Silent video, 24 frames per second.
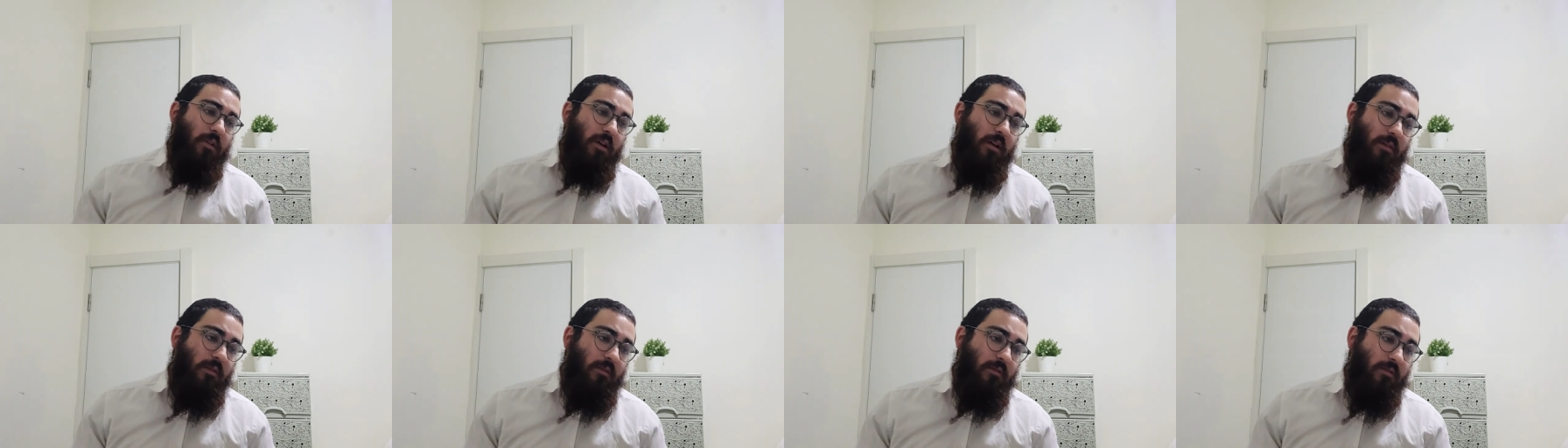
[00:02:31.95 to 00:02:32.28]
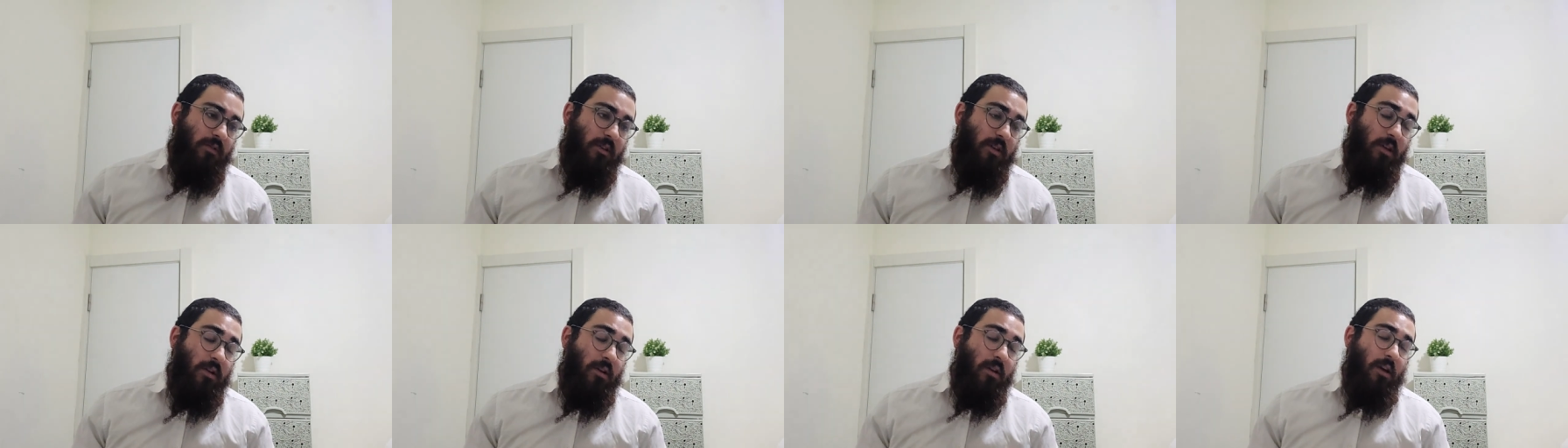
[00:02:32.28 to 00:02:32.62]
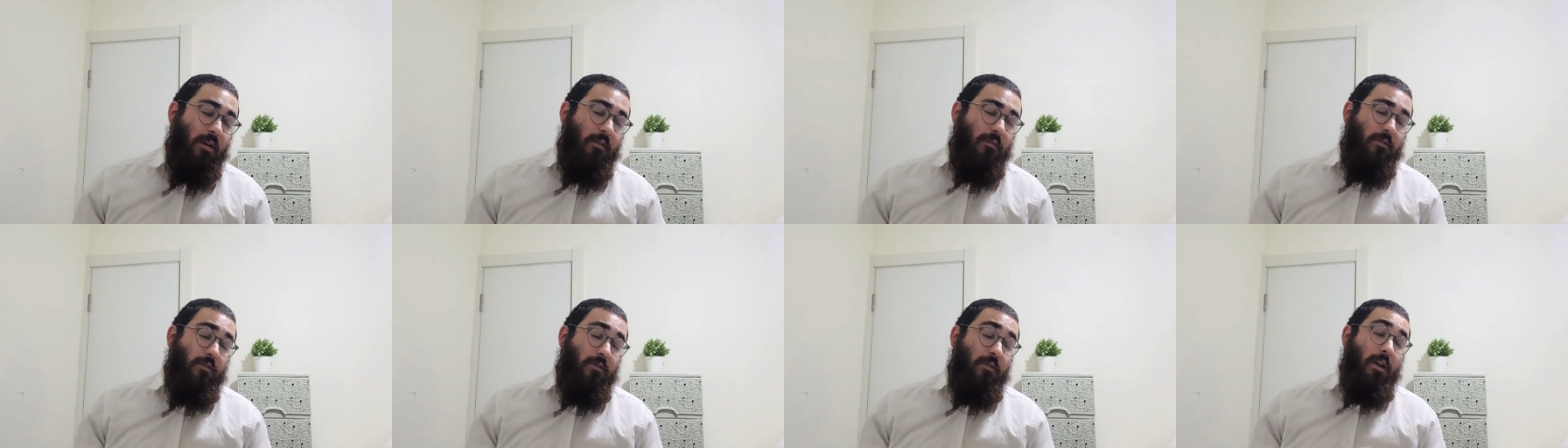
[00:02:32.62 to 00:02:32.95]
of,
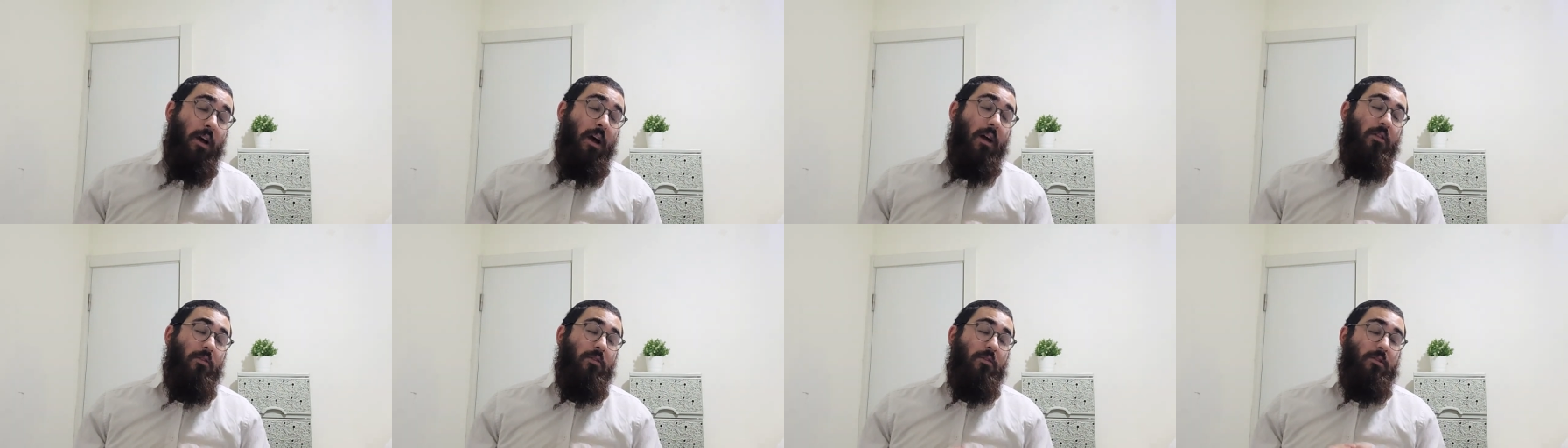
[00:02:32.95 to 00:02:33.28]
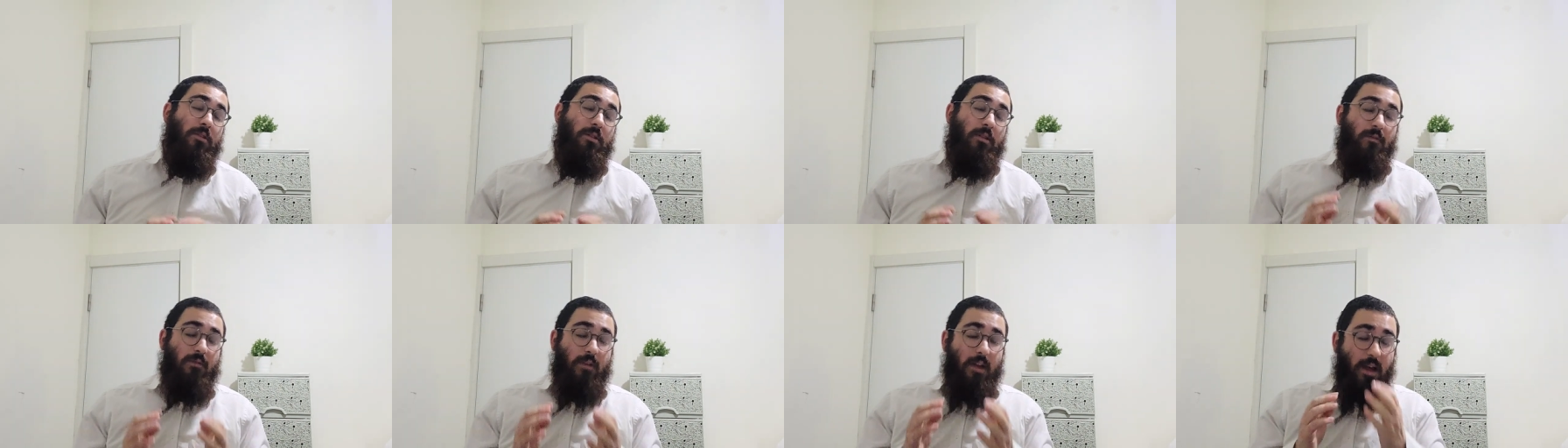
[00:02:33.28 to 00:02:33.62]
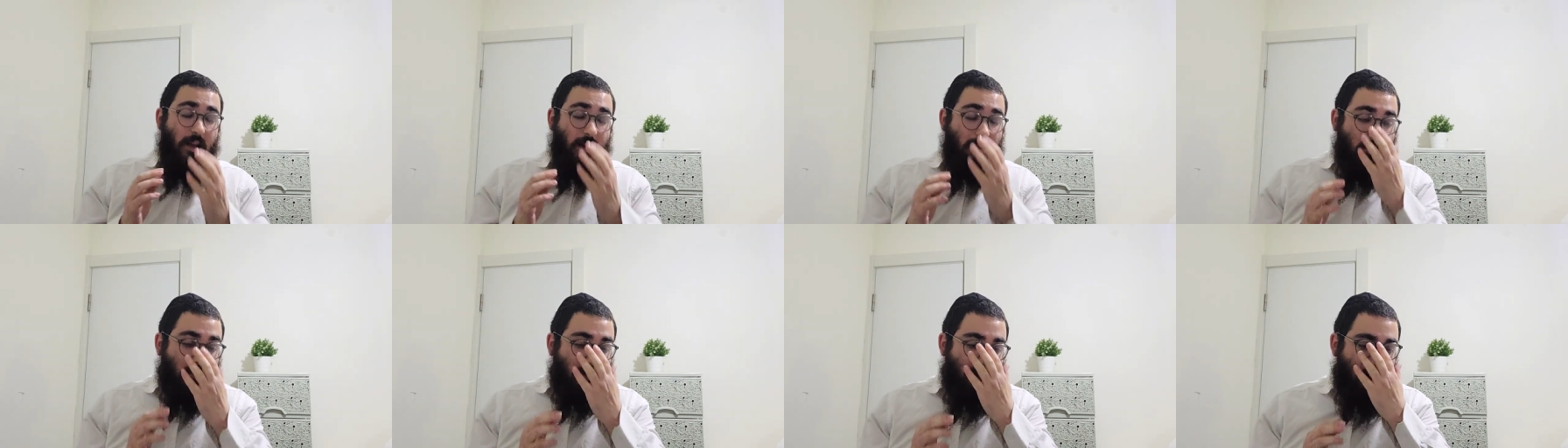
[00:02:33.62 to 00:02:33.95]
of galus, of
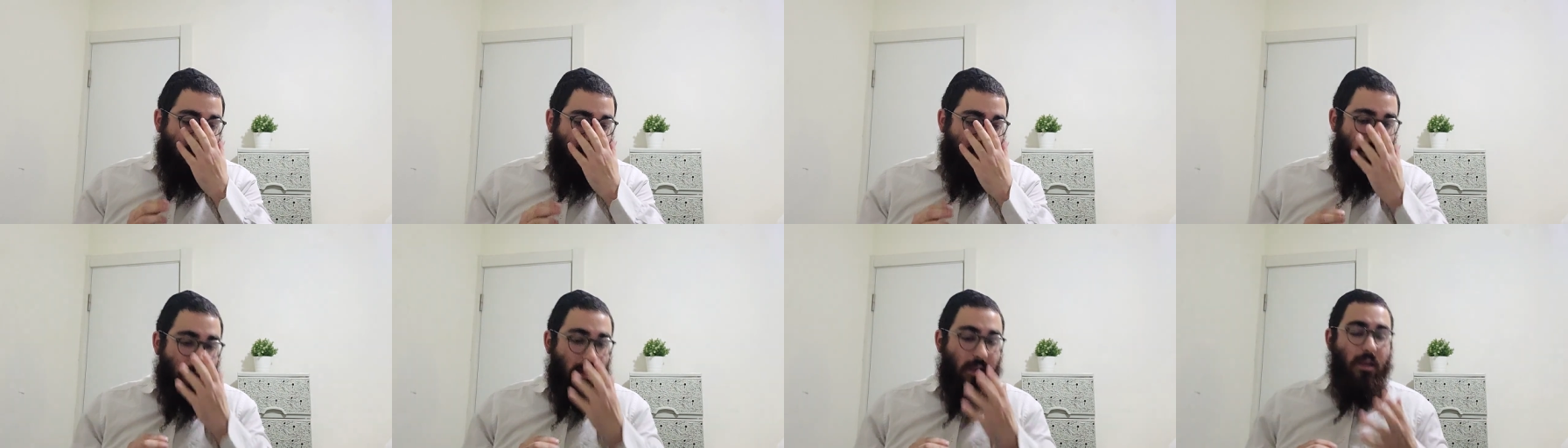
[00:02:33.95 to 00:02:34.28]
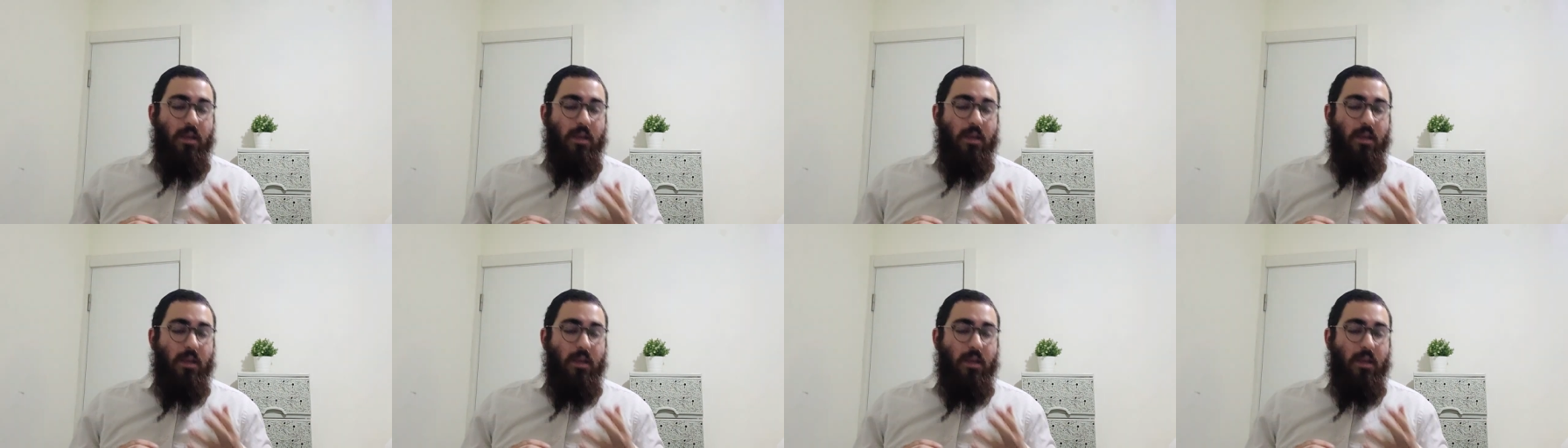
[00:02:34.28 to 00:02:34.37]
exile.